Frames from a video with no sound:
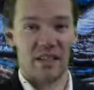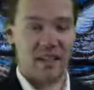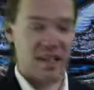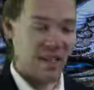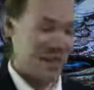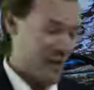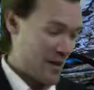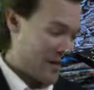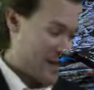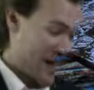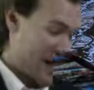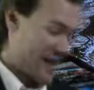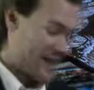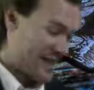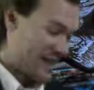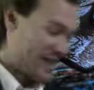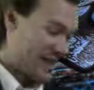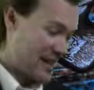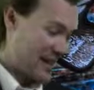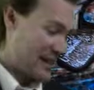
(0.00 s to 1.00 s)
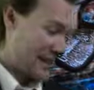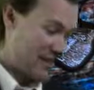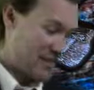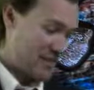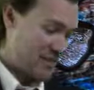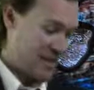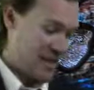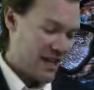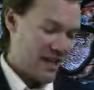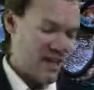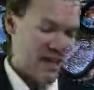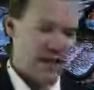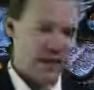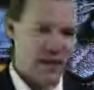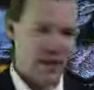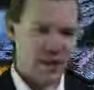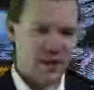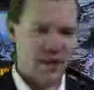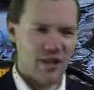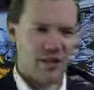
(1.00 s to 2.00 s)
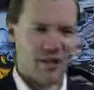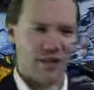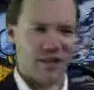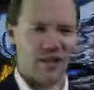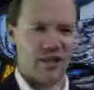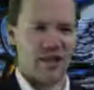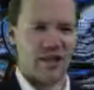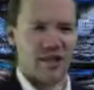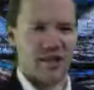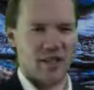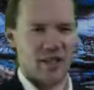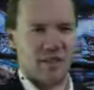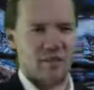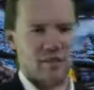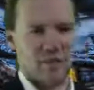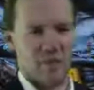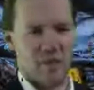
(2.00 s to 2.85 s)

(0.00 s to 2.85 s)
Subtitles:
incapacitating them. It's usually just for